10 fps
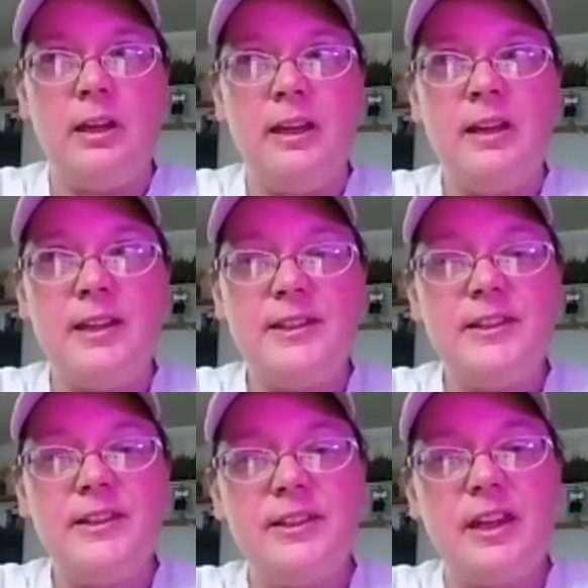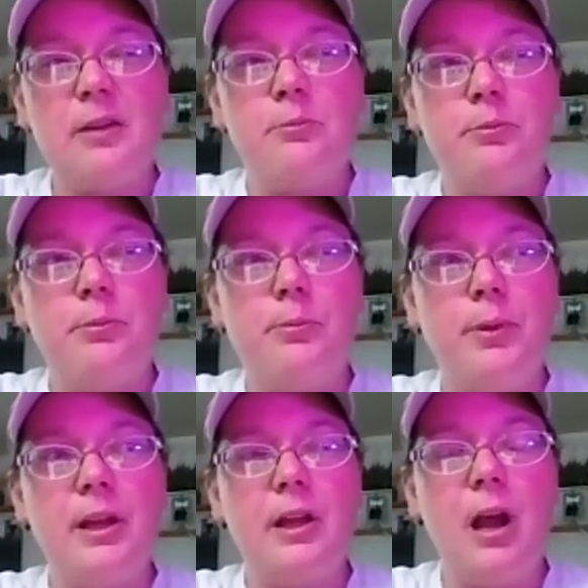In essence, it's like a
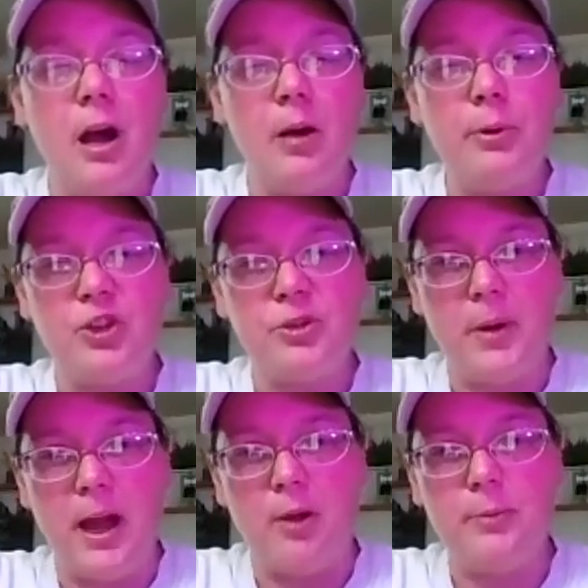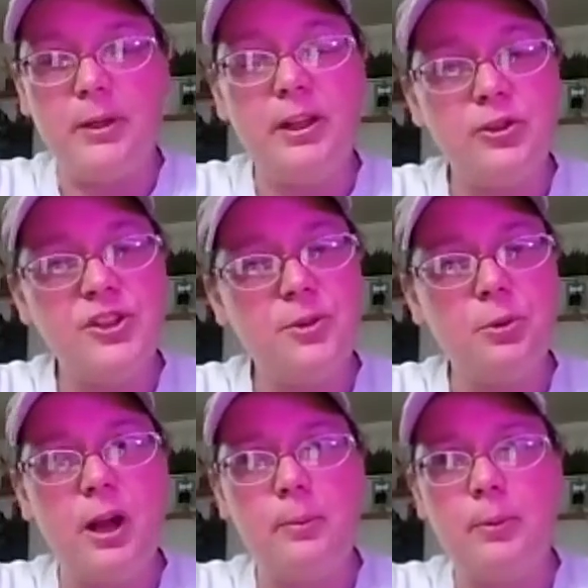big compost pile, but here's the
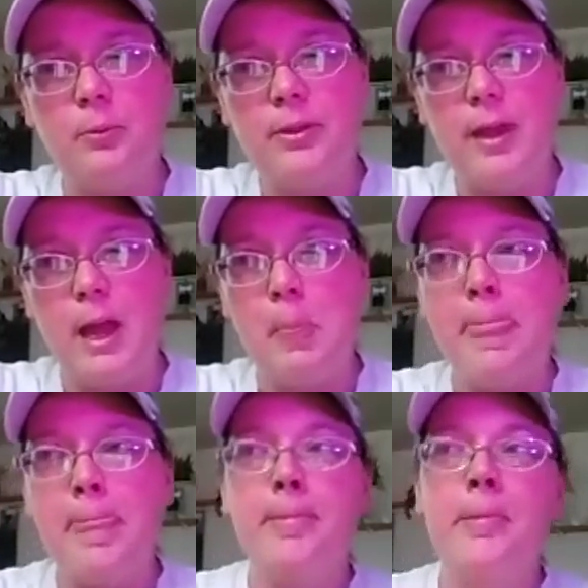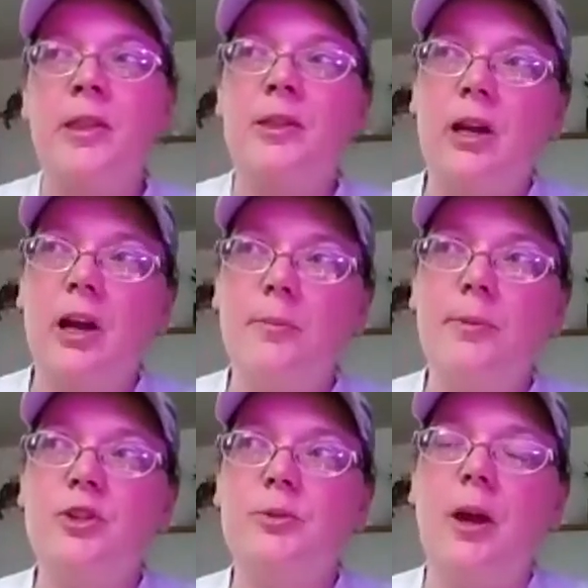problem with that. In the
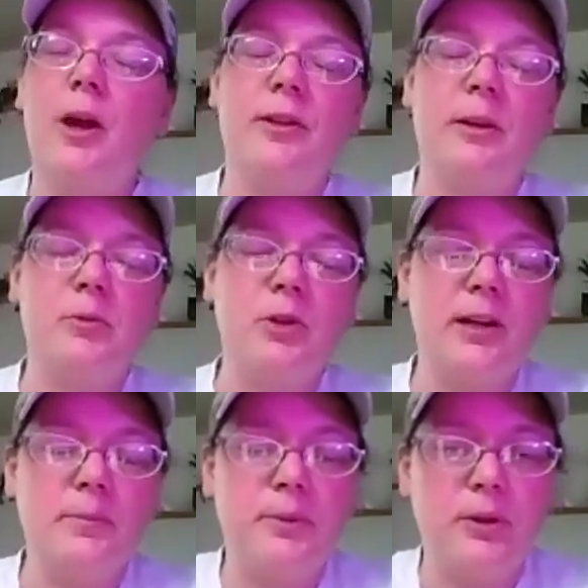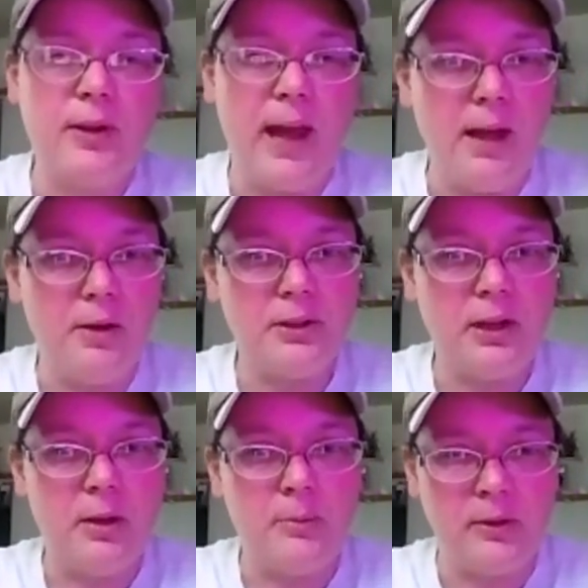compost pile that I'm trying to build out
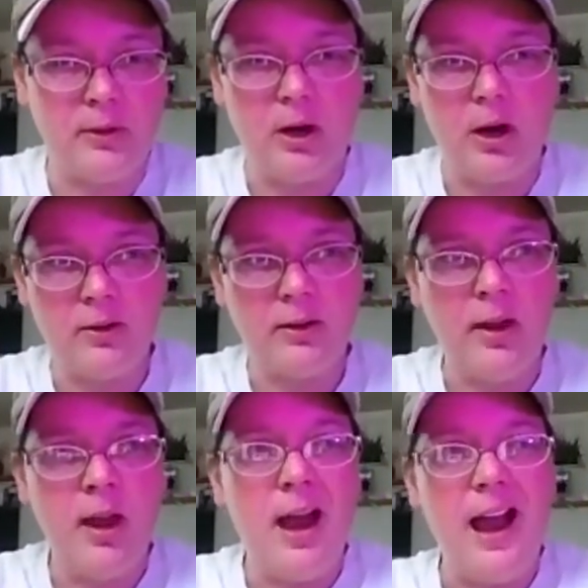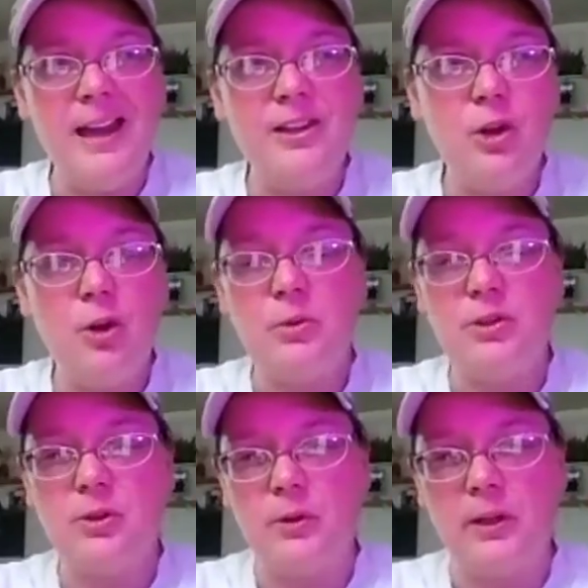in the garden, I know
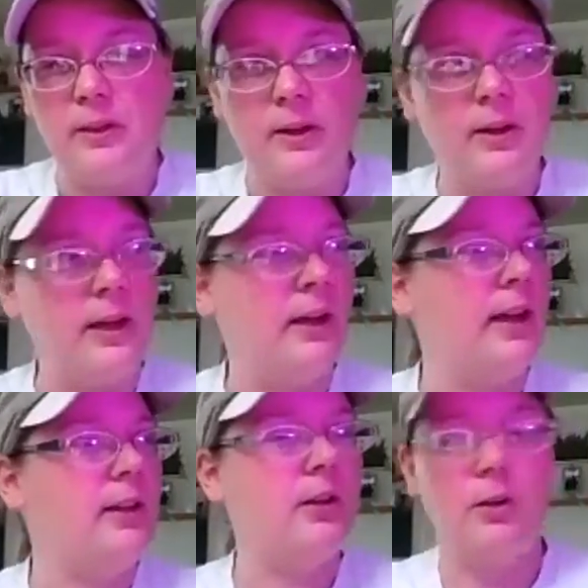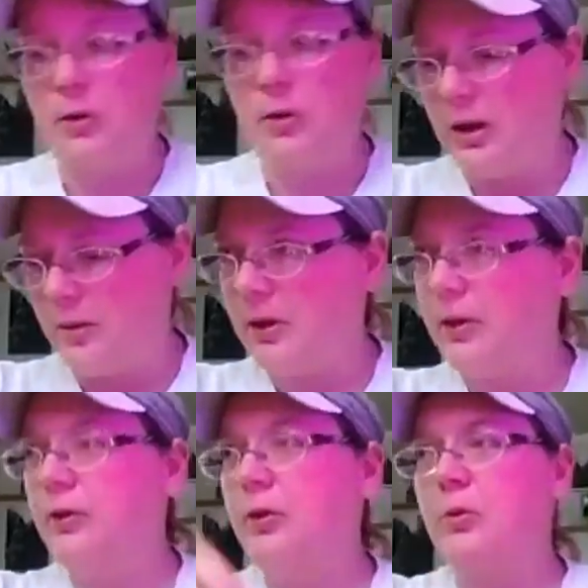what's going in there, and I know,
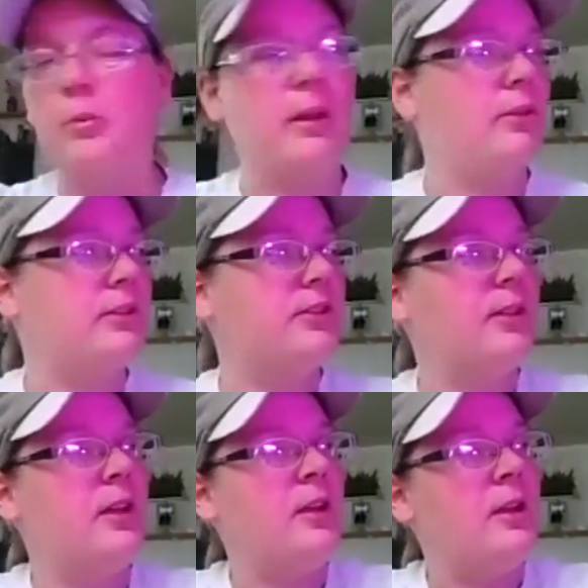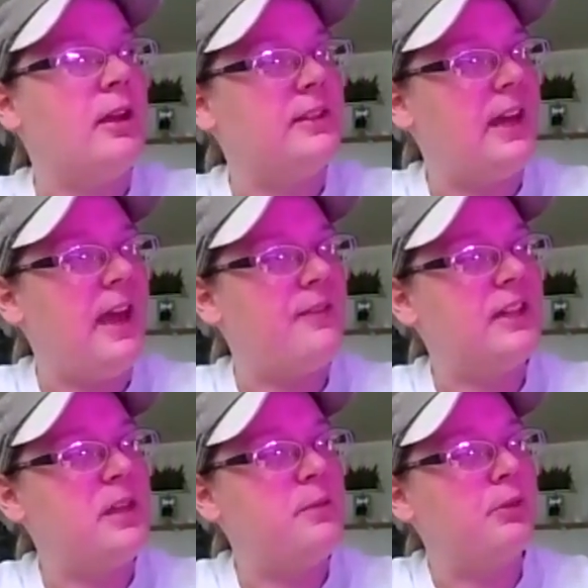I don't know where my list, see, I have
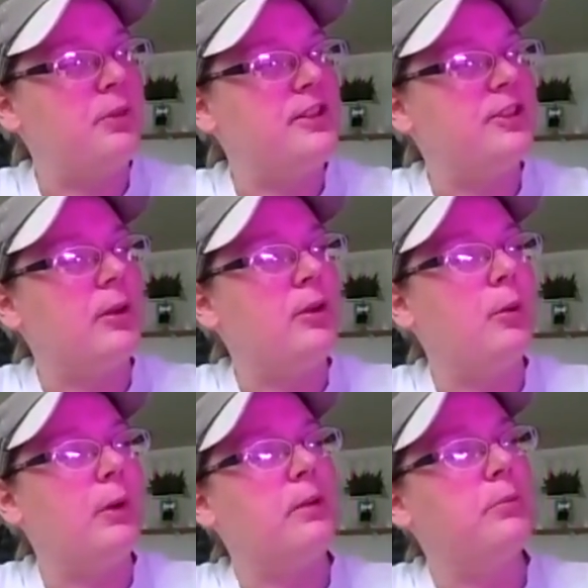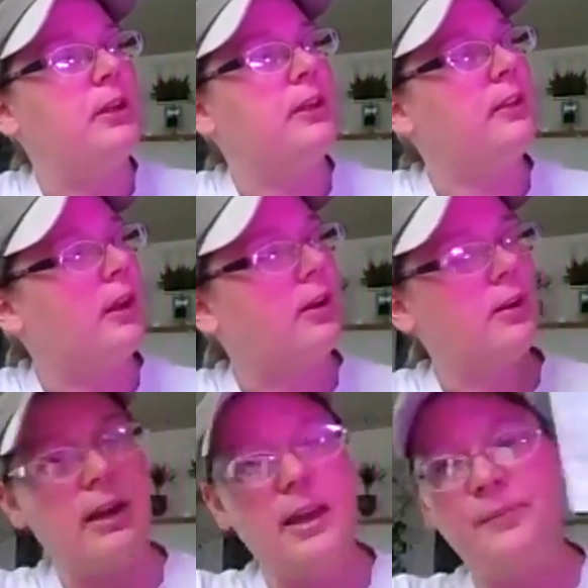to keep a list so I know what I can put in
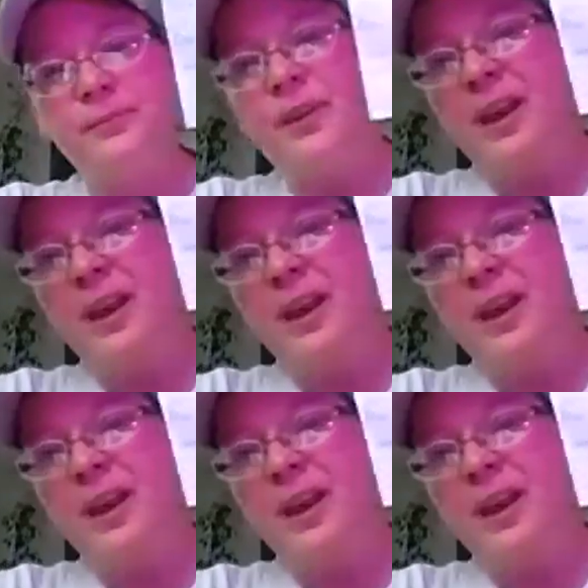there, okay?